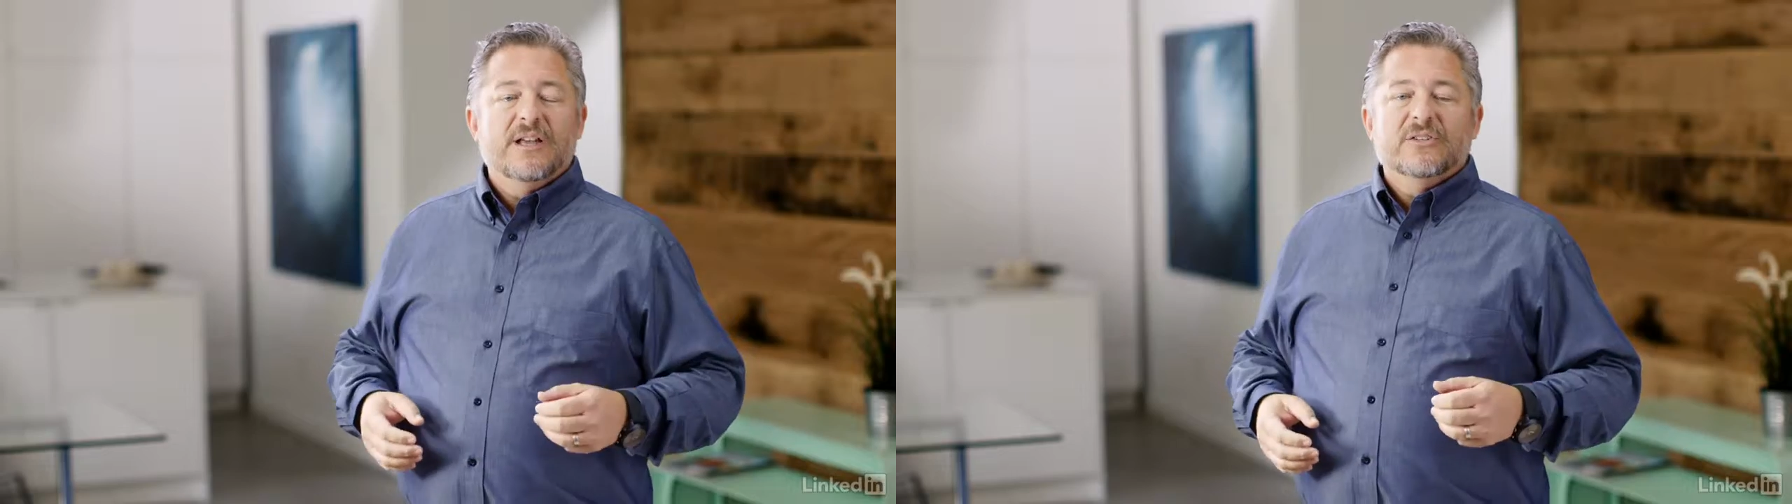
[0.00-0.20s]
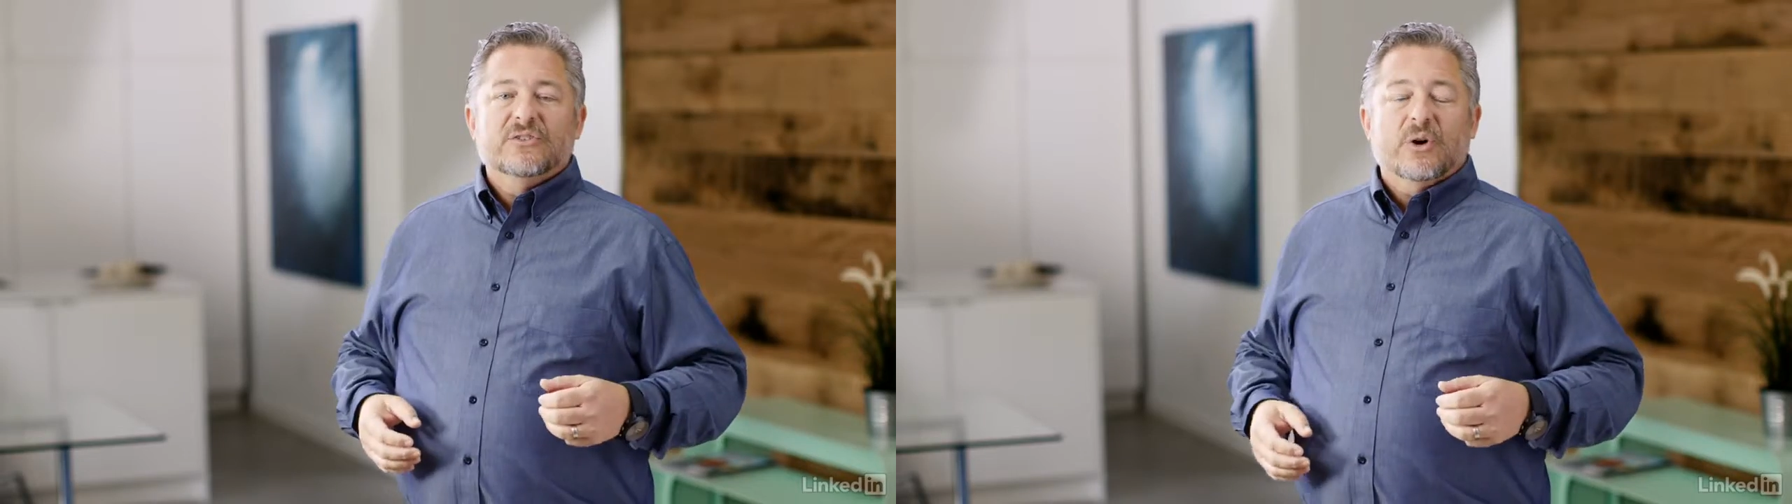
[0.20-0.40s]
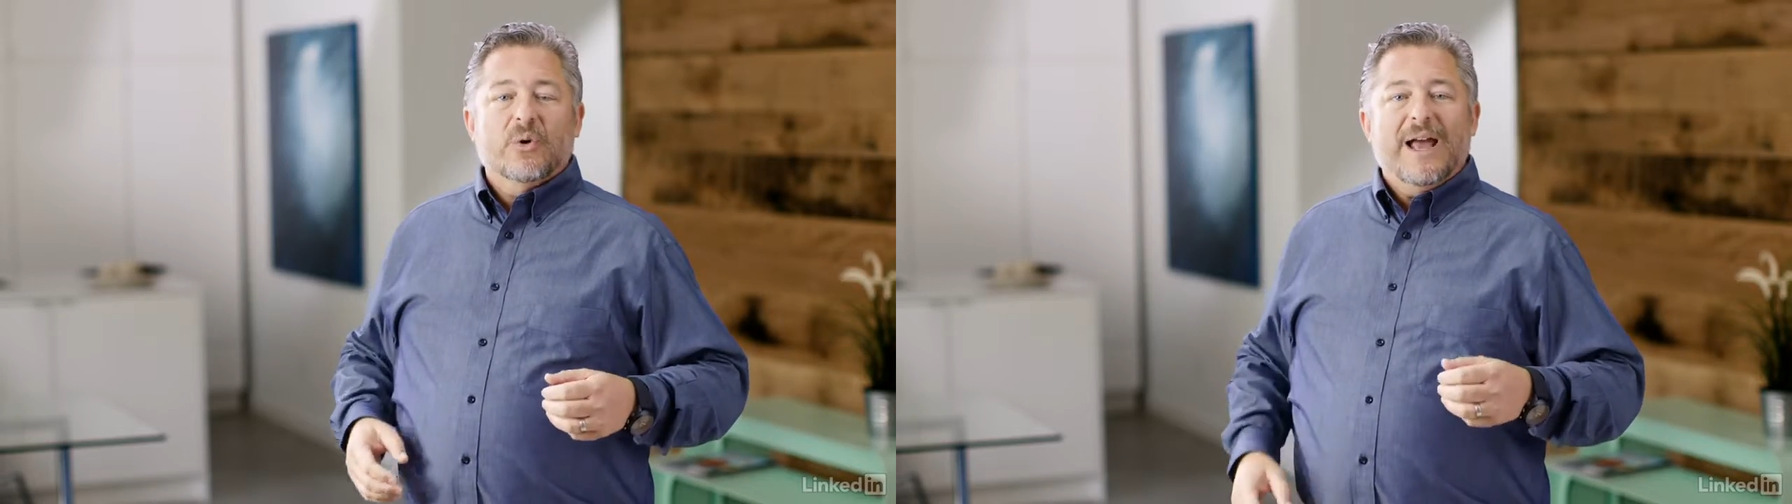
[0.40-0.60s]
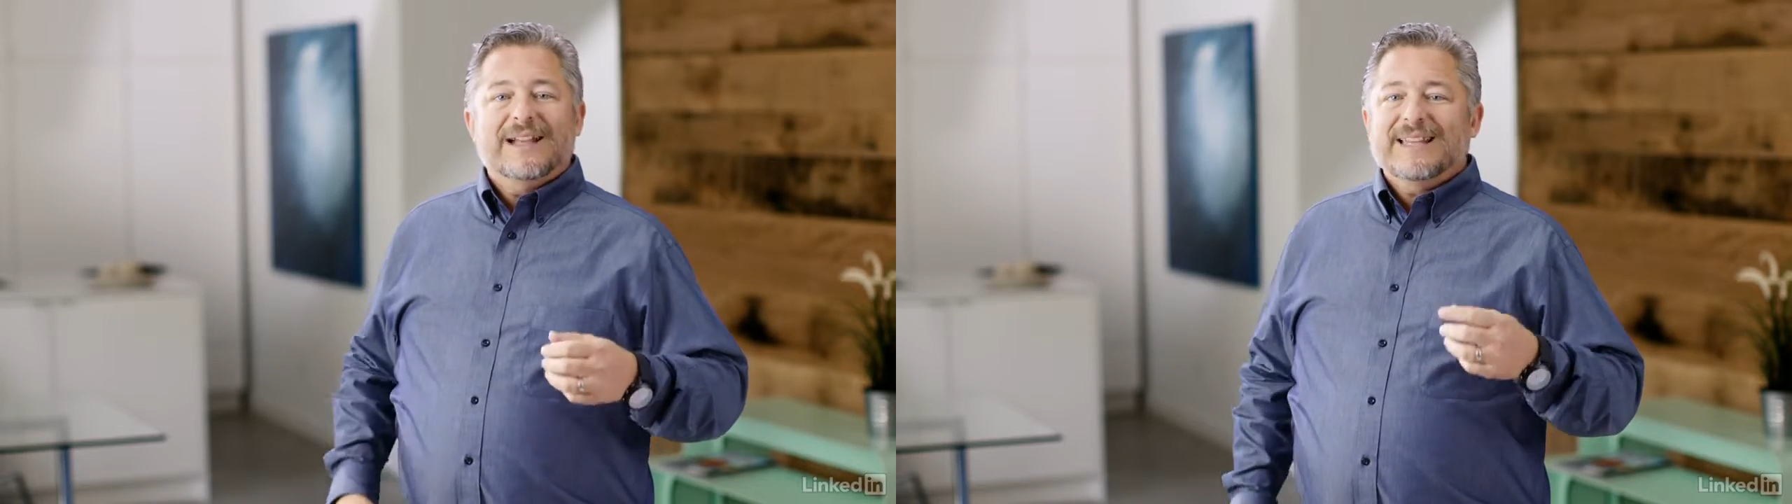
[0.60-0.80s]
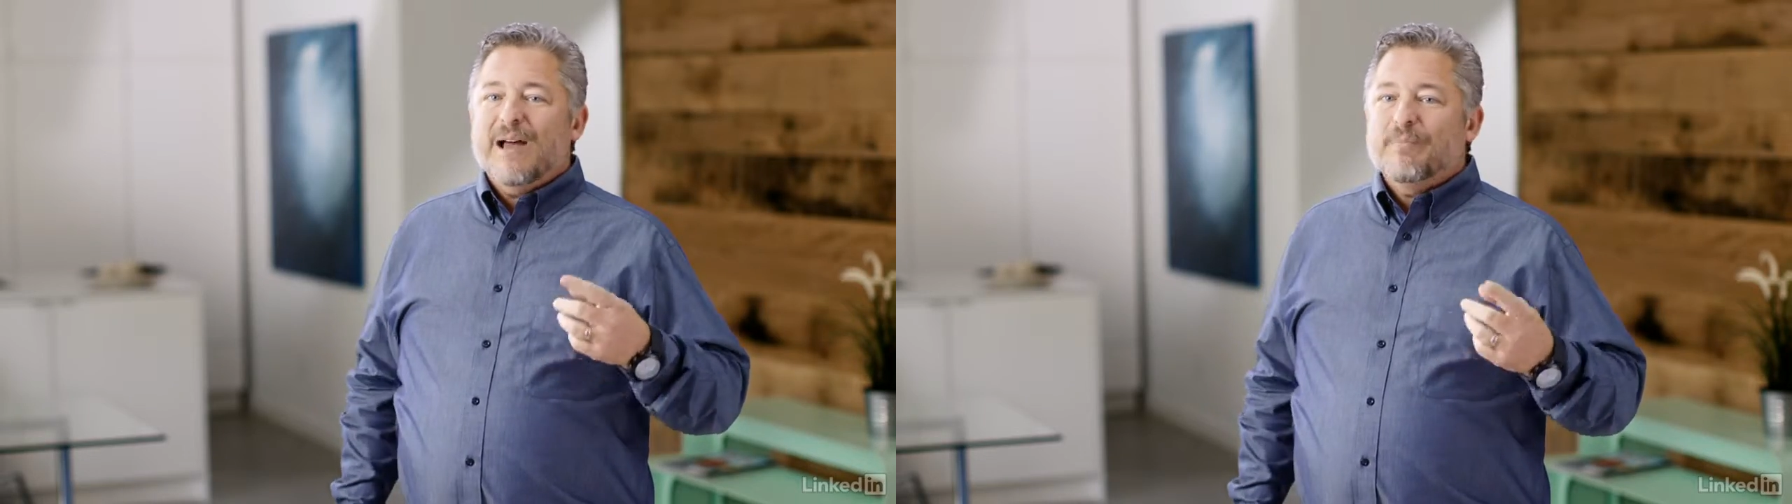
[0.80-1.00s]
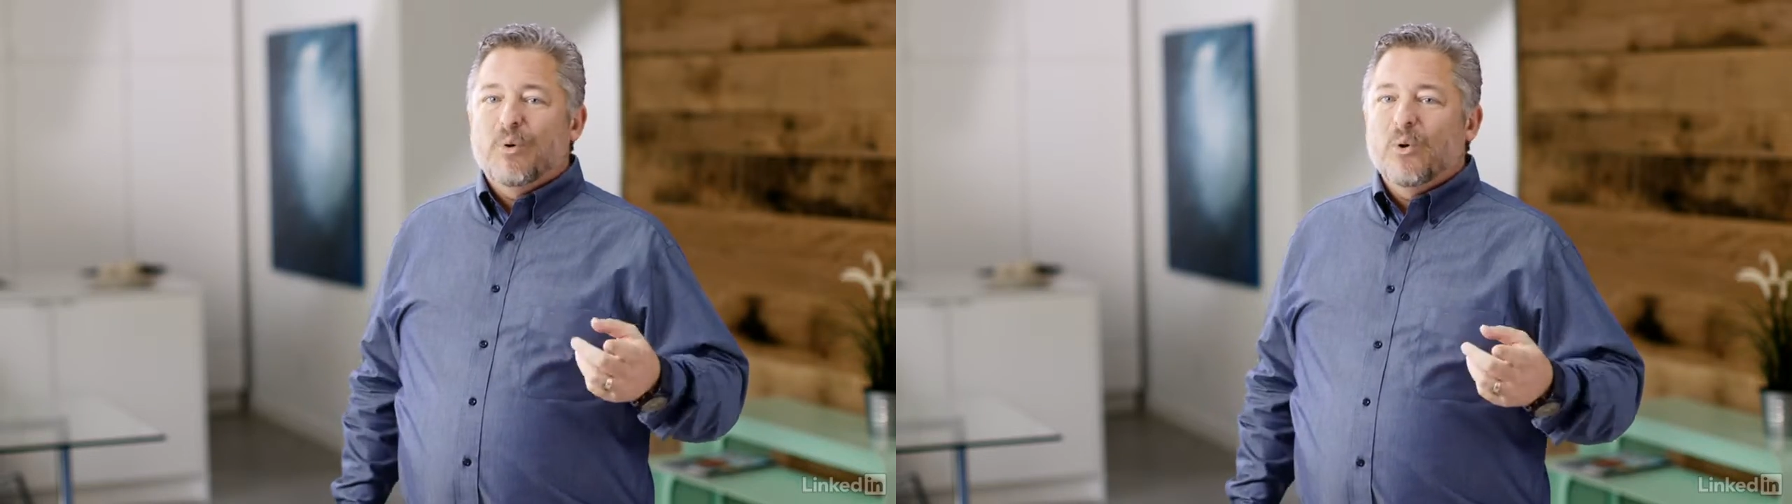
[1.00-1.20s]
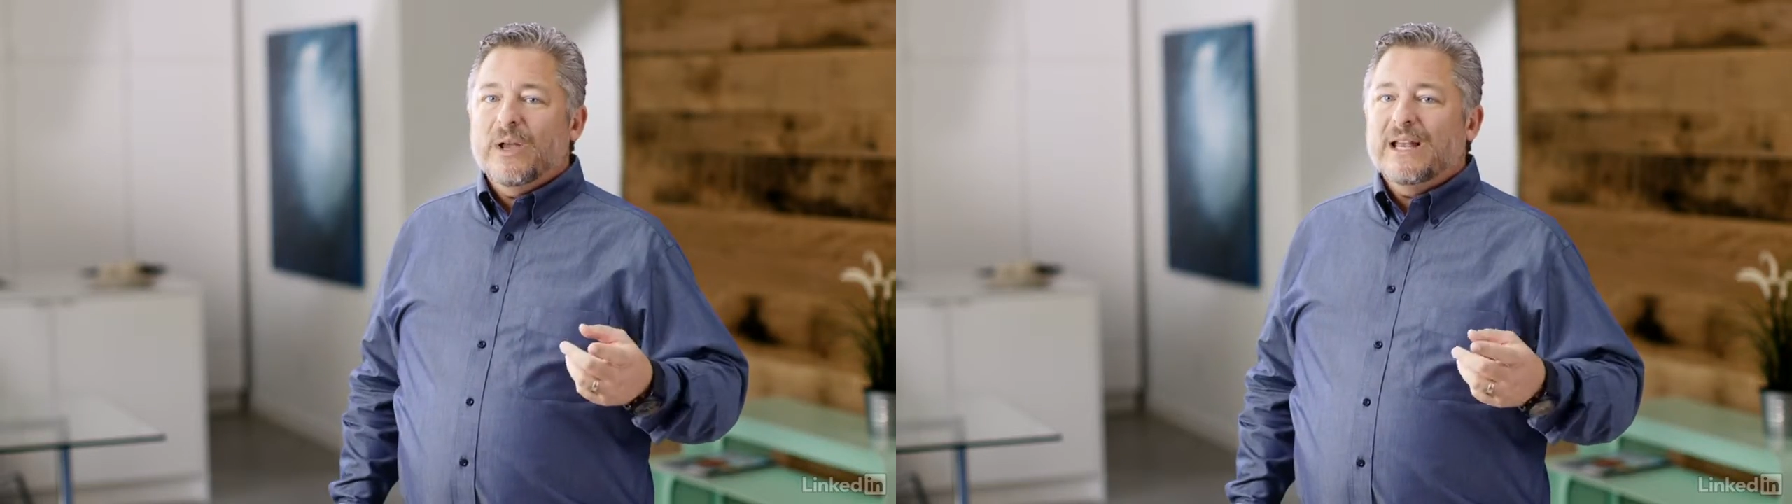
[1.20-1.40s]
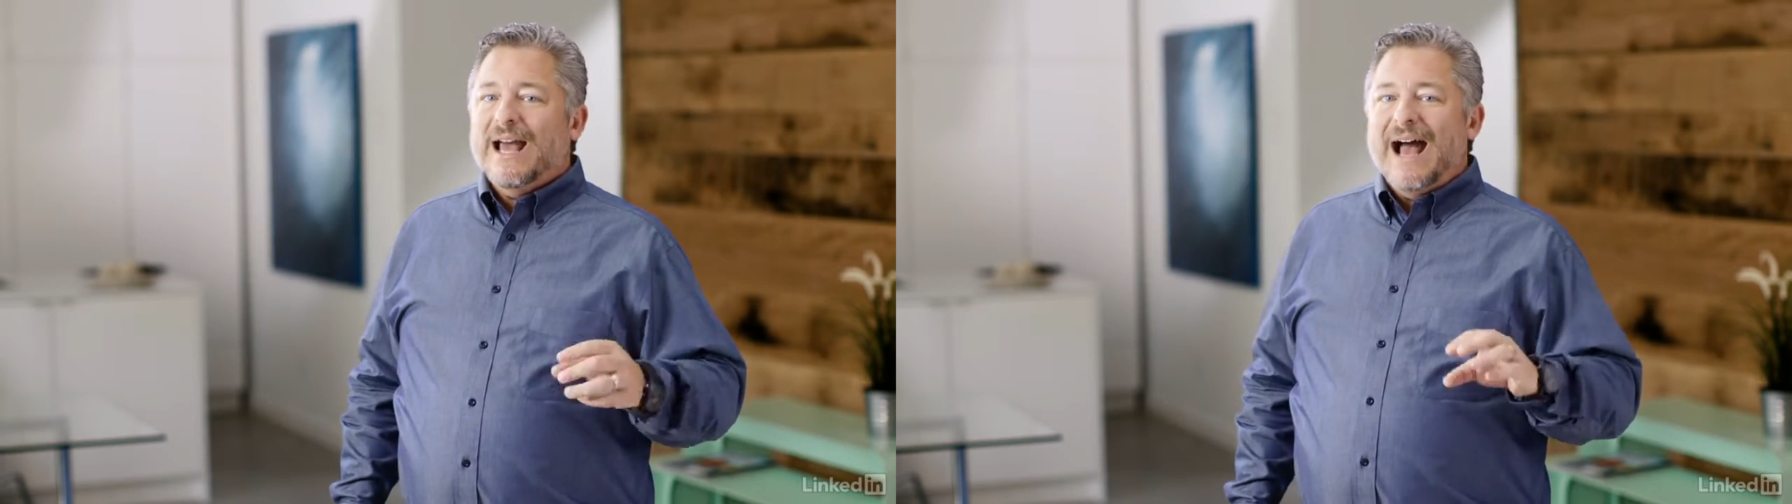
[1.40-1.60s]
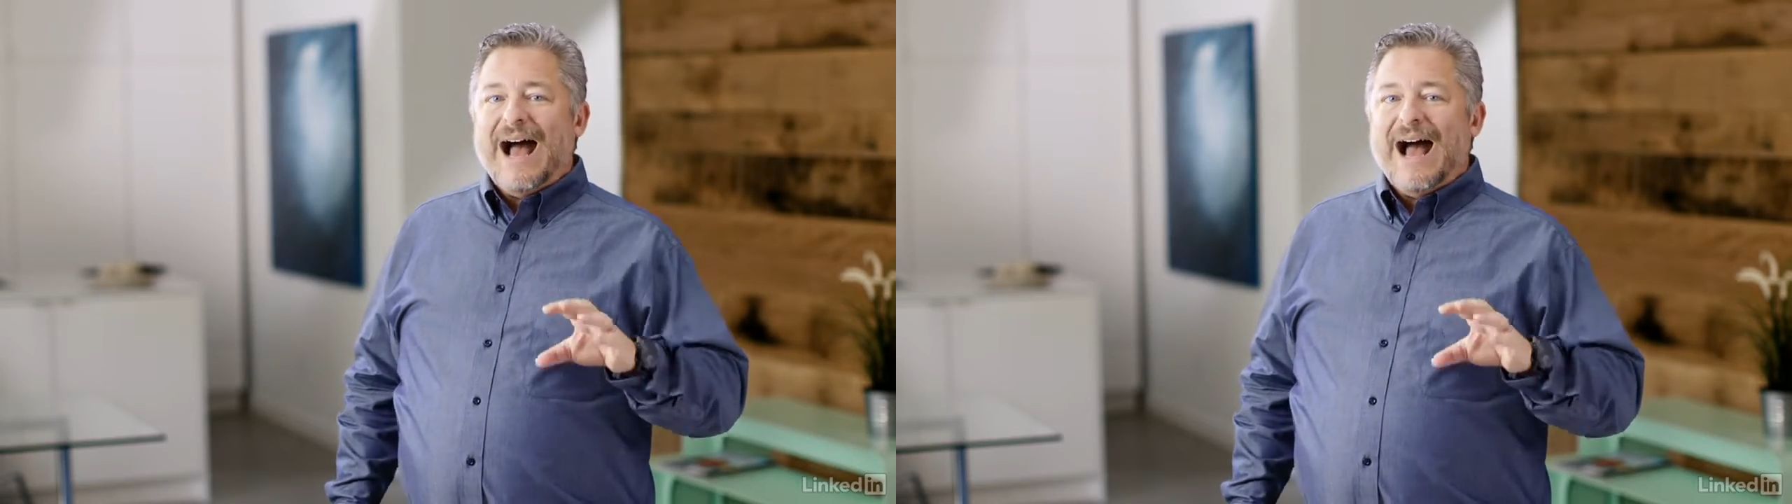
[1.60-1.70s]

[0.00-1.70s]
So at that point,